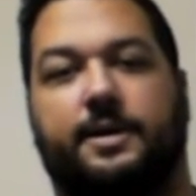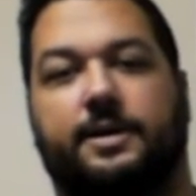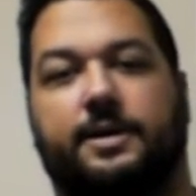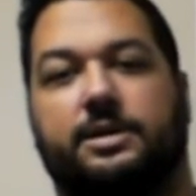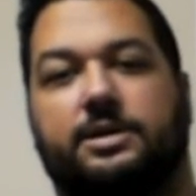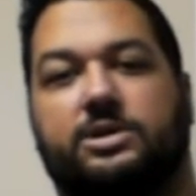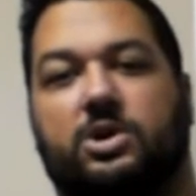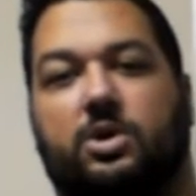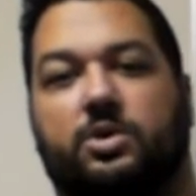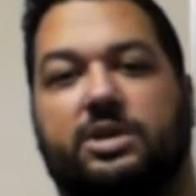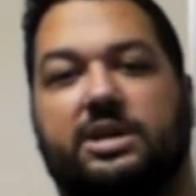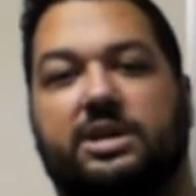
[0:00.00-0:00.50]

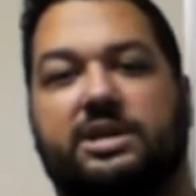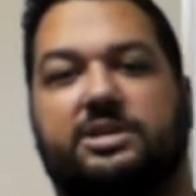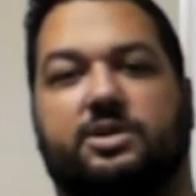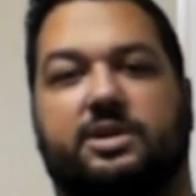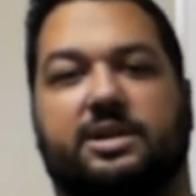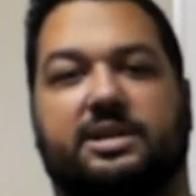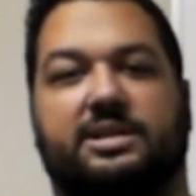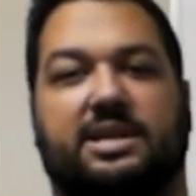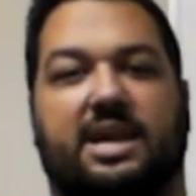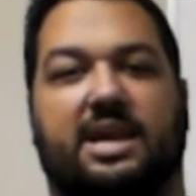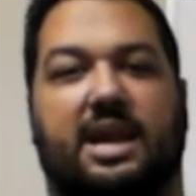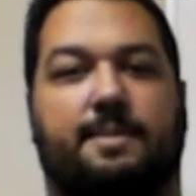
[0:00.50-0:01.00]
So these are
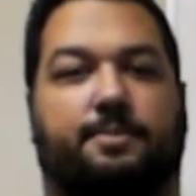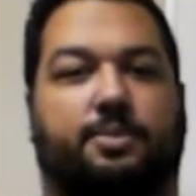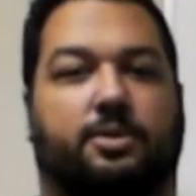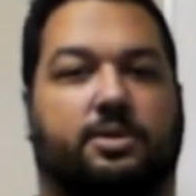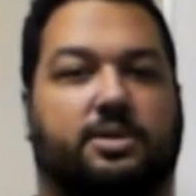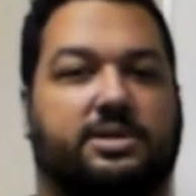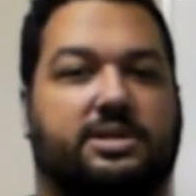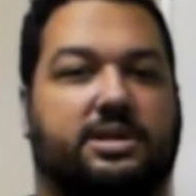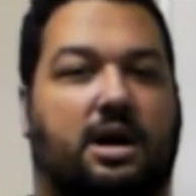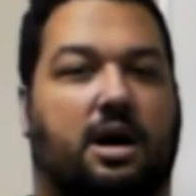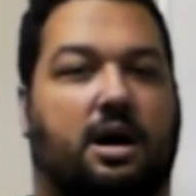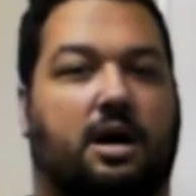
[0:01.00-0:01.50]

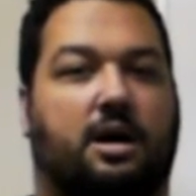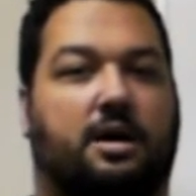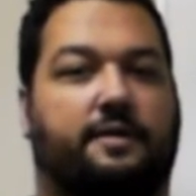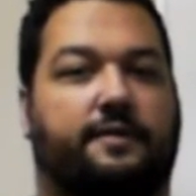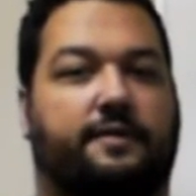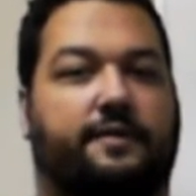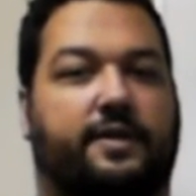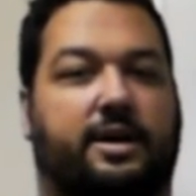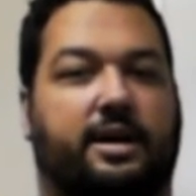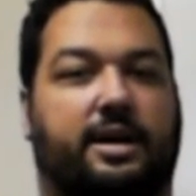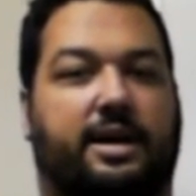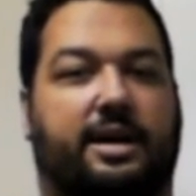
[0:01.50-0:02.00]
examples
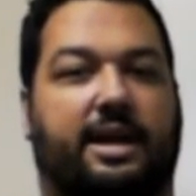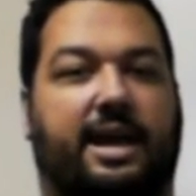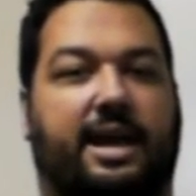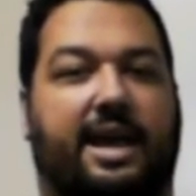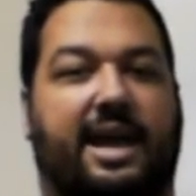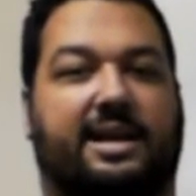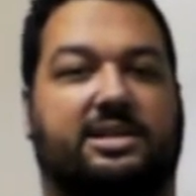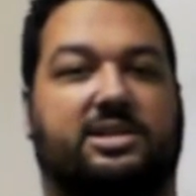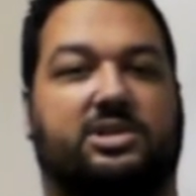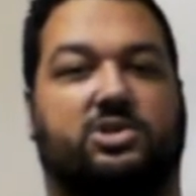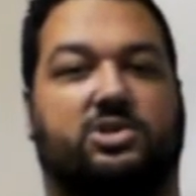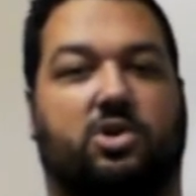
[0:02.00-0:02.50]
of
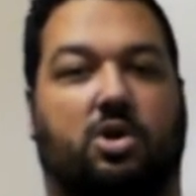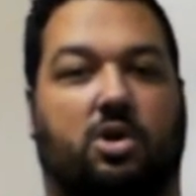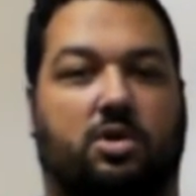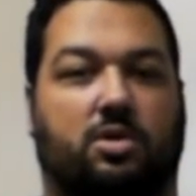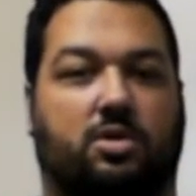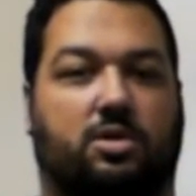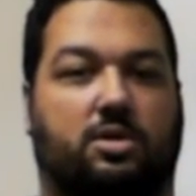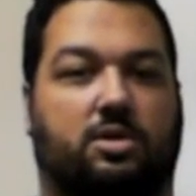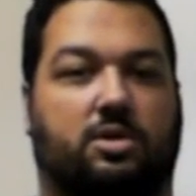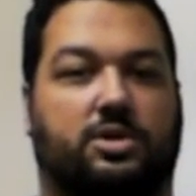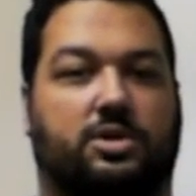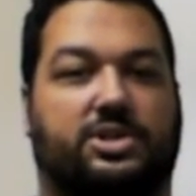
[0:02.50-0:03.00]

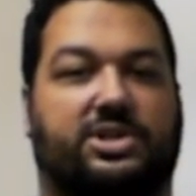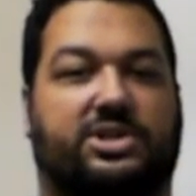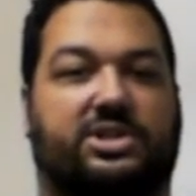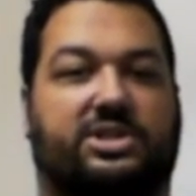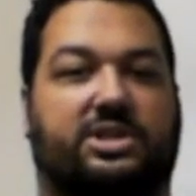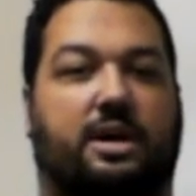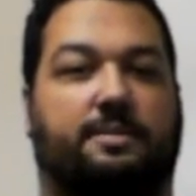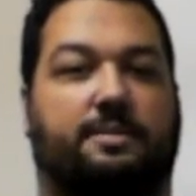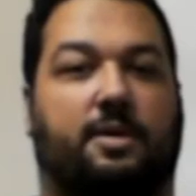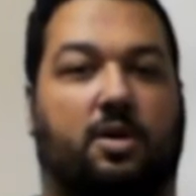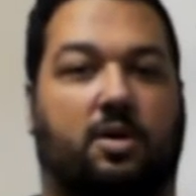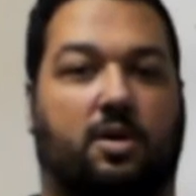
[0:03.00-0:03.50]
external
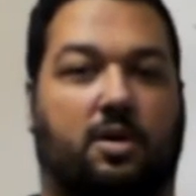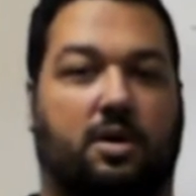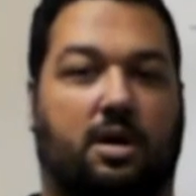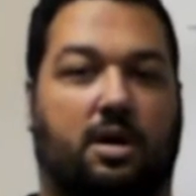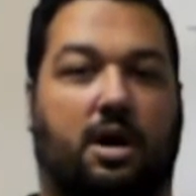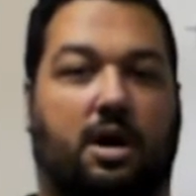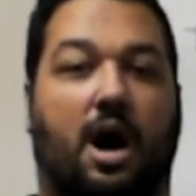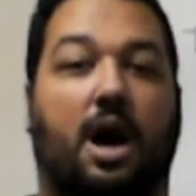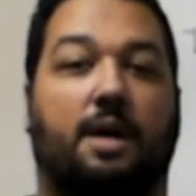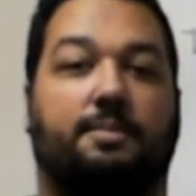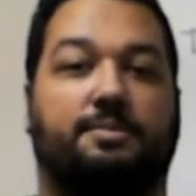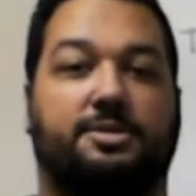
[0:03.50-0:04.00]
or
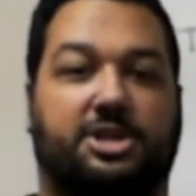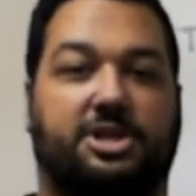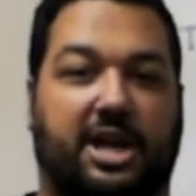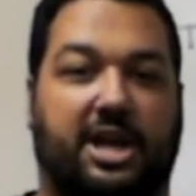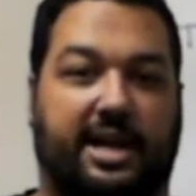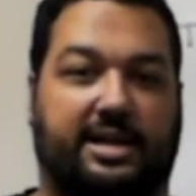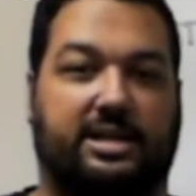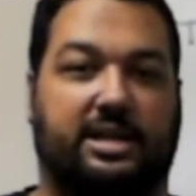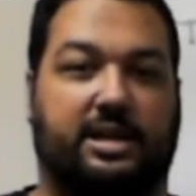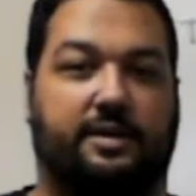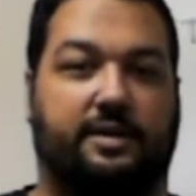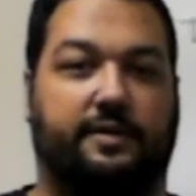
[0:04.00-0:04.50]

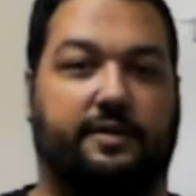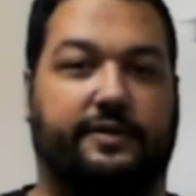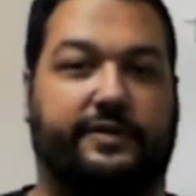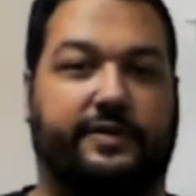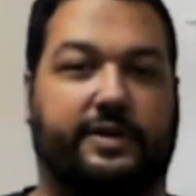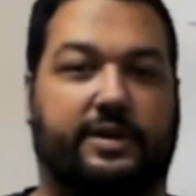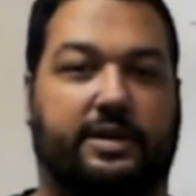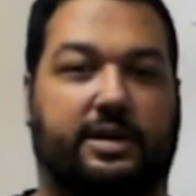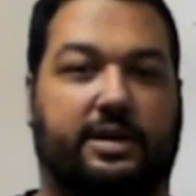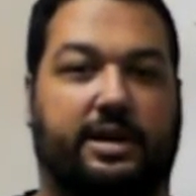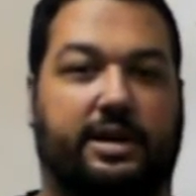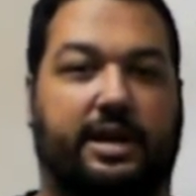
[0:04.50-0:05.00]
objective
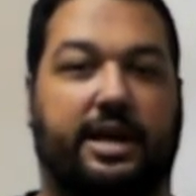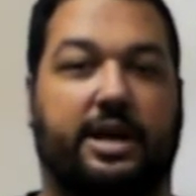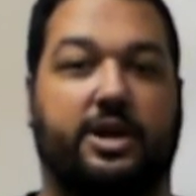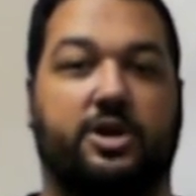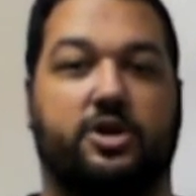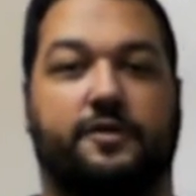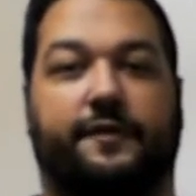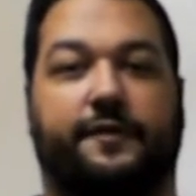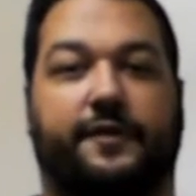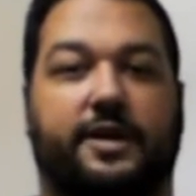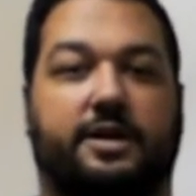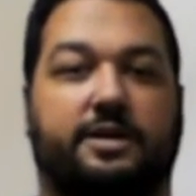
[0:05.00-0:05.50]

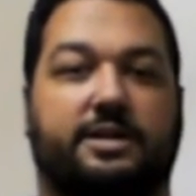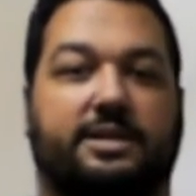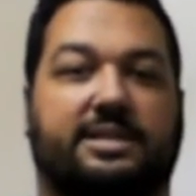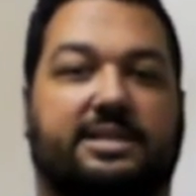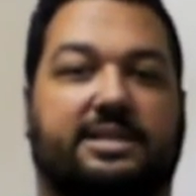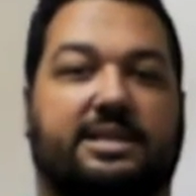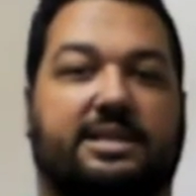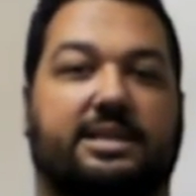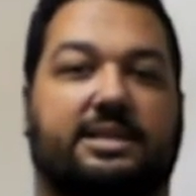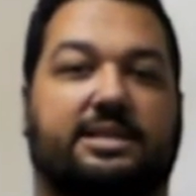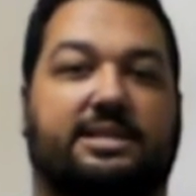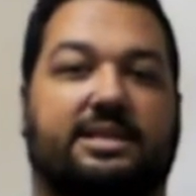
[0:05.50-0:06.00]

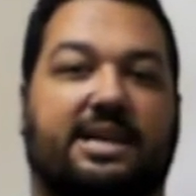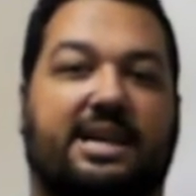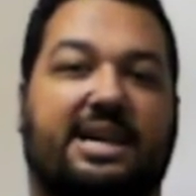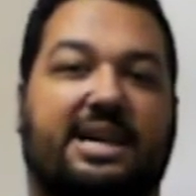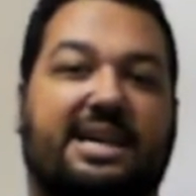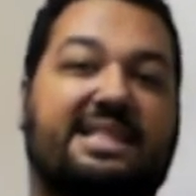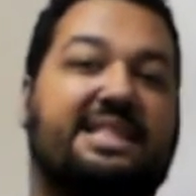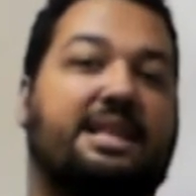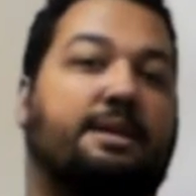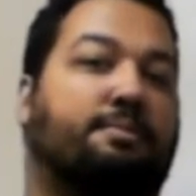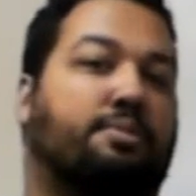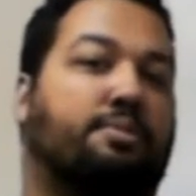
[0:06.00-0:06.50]
interferences
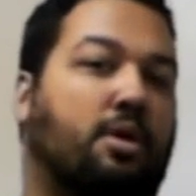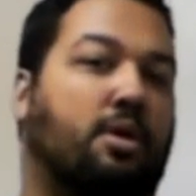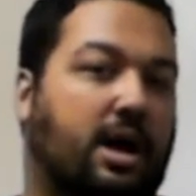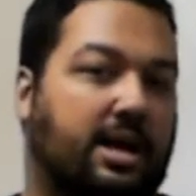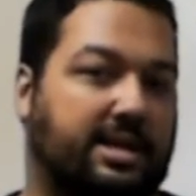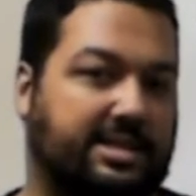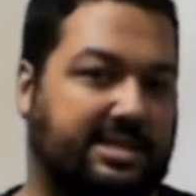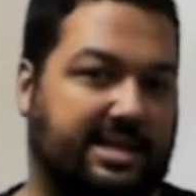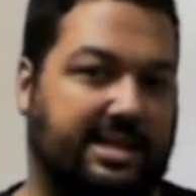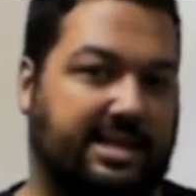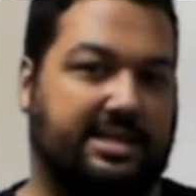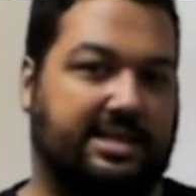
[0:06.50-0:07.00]
in the
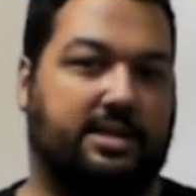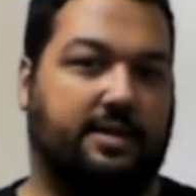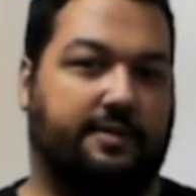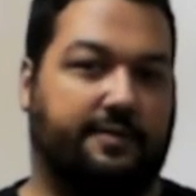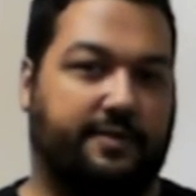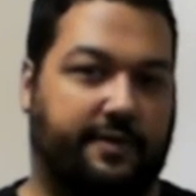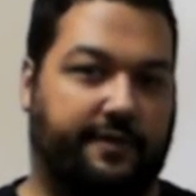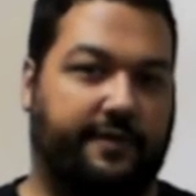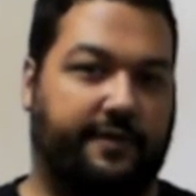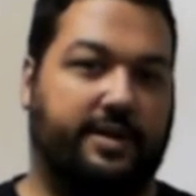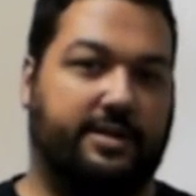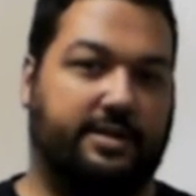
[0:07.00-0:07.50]
process of
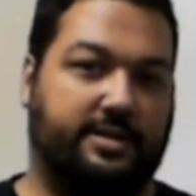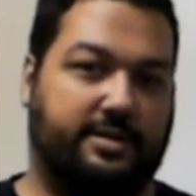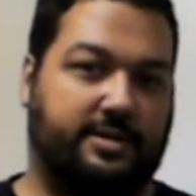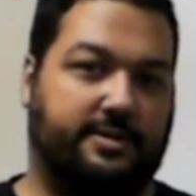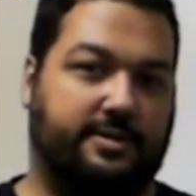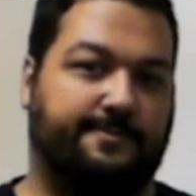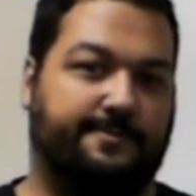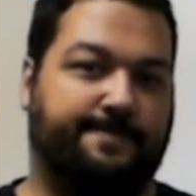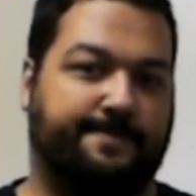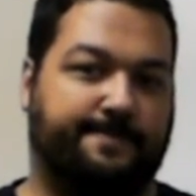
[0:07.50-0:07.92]
defense.